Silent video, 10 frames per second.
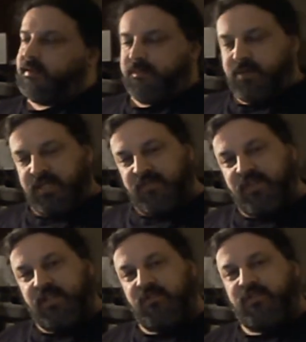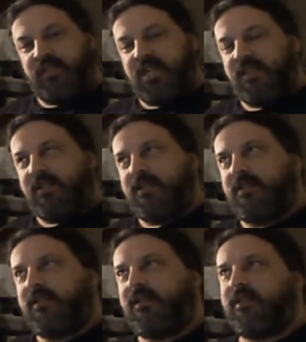putting the videos
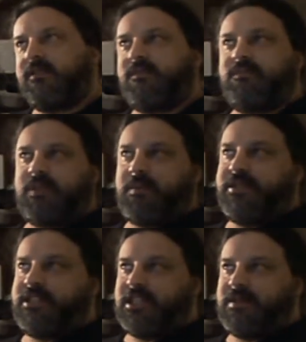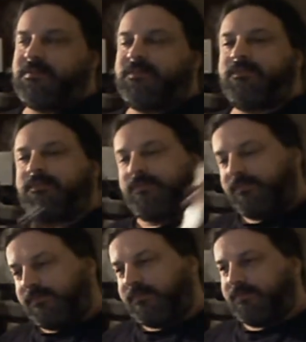together, publishing them,
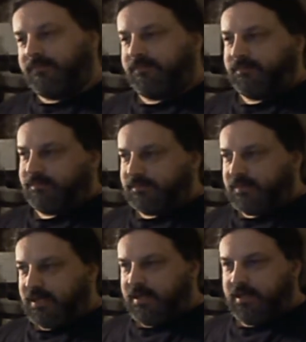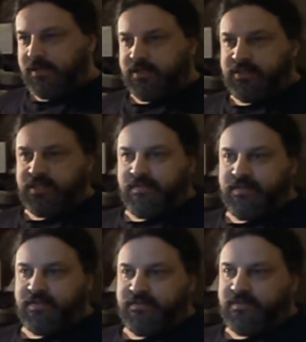and then you can see
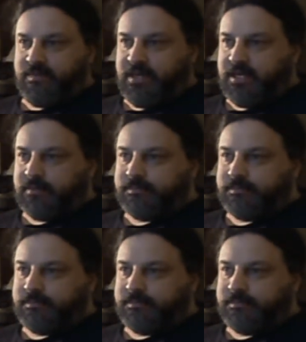everything from there.